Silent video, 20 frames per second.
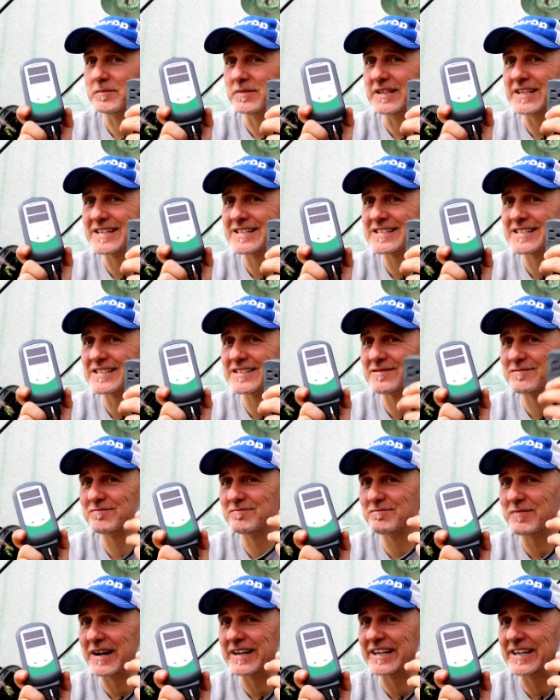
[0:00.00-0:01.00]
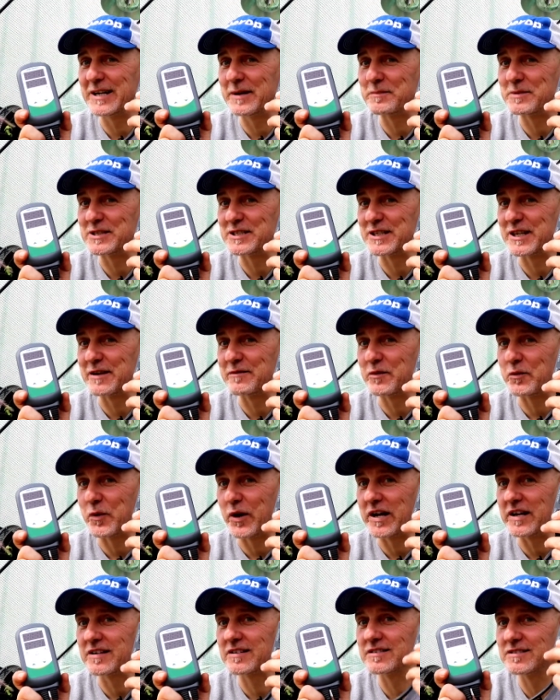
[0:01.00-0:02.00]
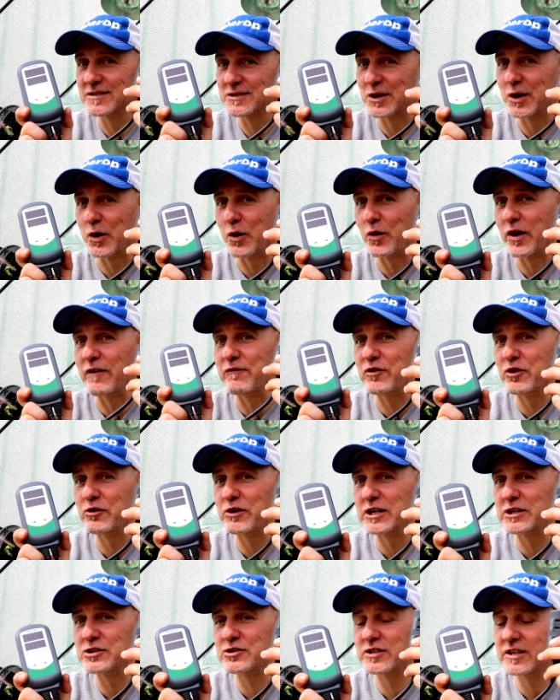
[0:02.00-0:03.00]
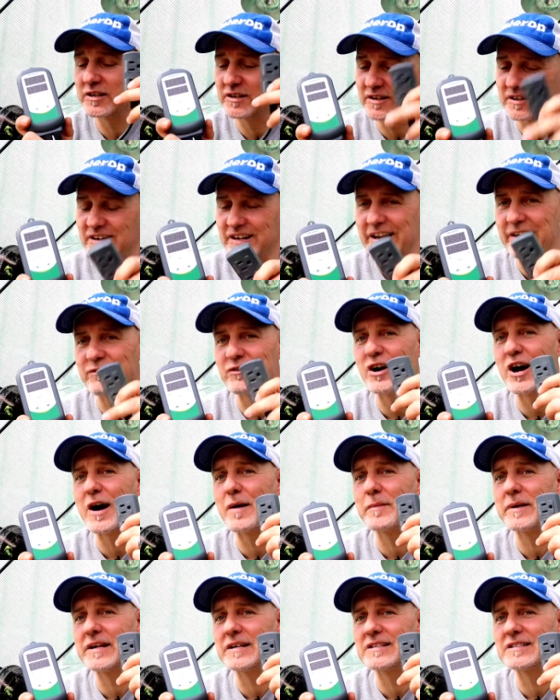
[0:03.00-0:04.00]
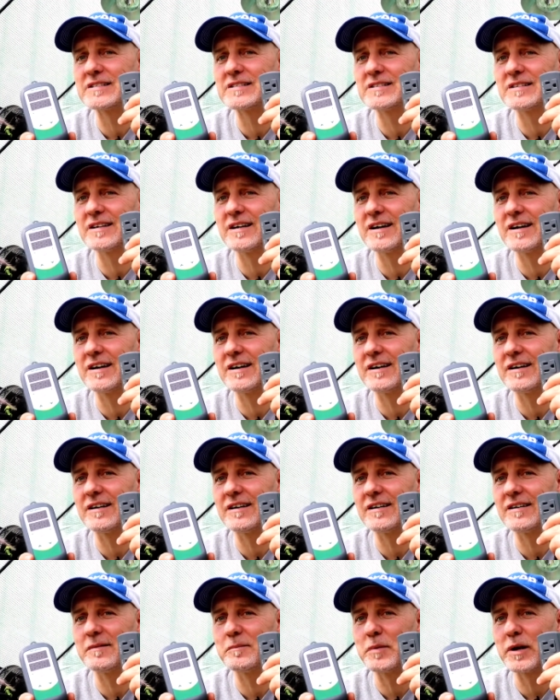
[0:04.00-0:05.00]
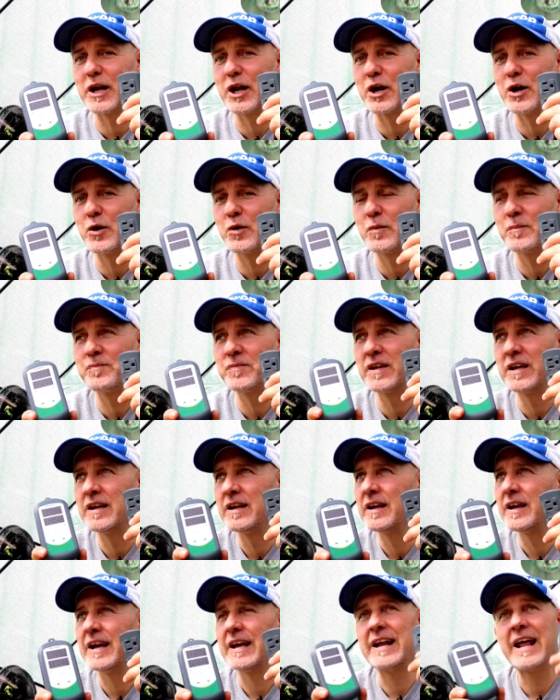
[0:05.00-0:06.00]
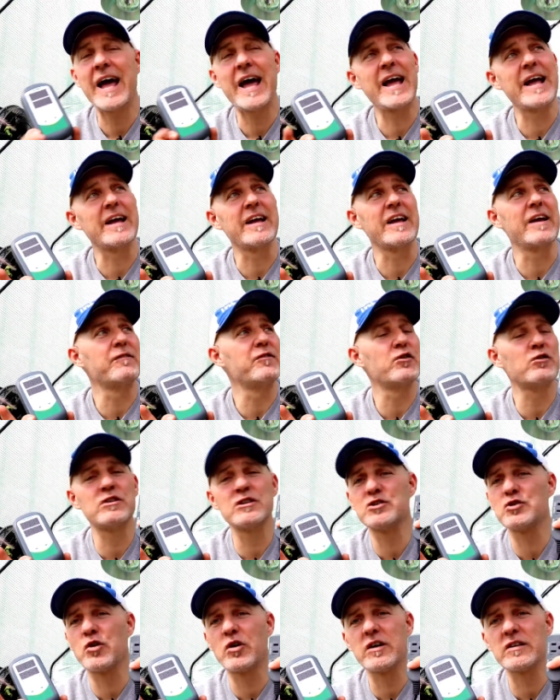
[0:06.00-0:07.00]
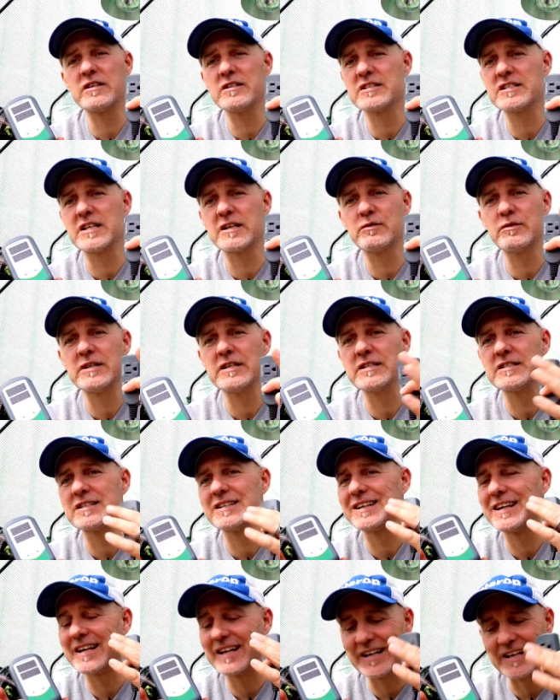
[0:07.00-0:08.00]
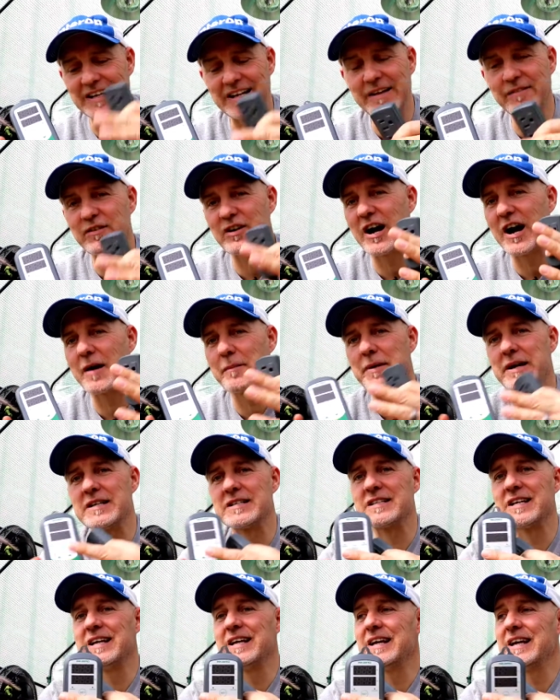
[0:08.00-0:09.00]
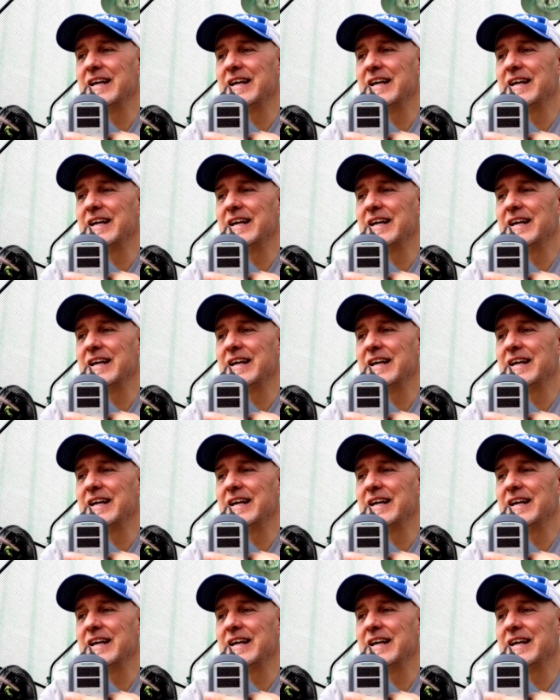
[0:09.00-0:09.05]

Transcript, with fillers: this might end up as a giveaway. So if you're interested, leave comments uh, below. And hey, if you're enjoying this series, leave comments,